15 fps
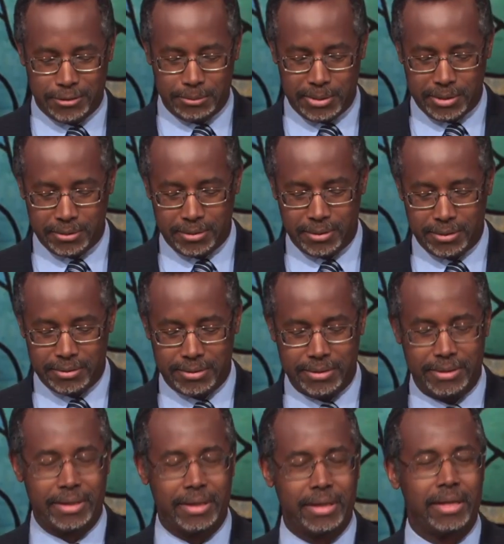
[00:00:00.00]
Ben
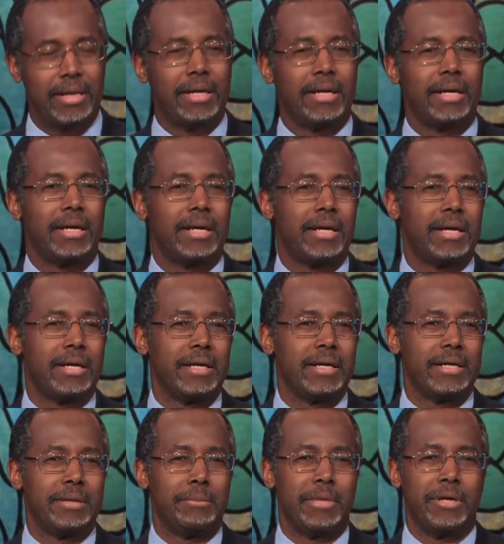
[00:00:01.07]
Carson,
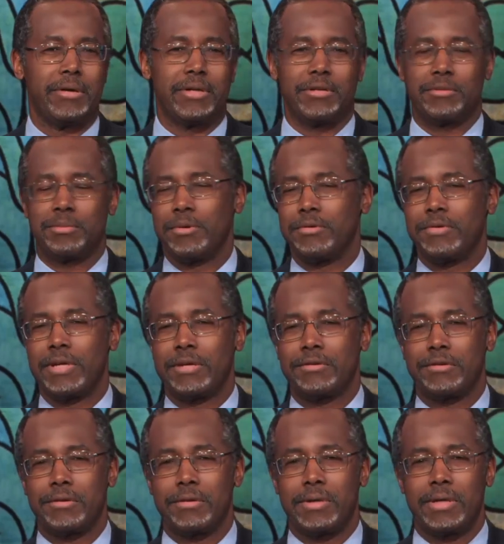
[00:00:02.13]
Emeritus
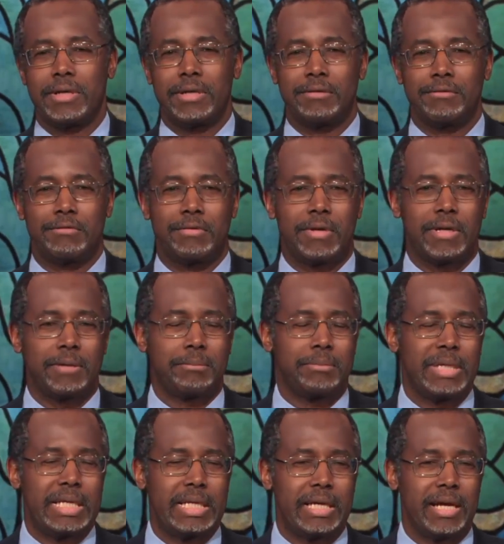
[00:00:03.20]
Professor of
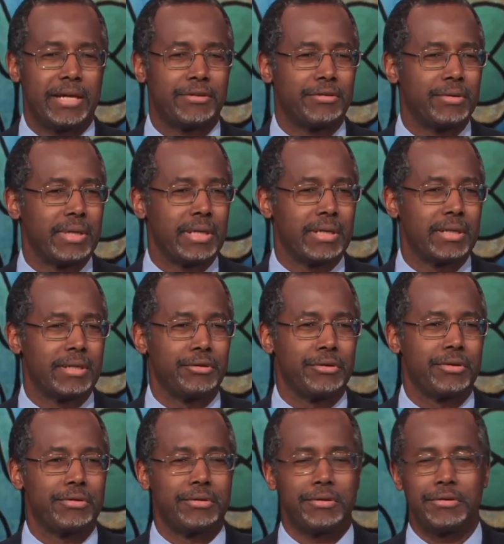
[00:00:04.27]
Pediatric
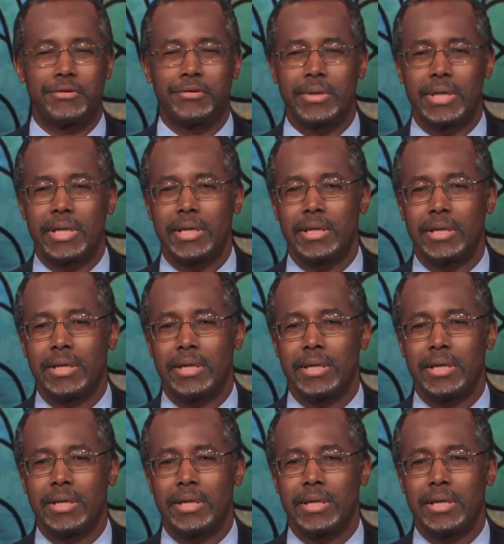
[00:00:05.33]
Neurosurgery,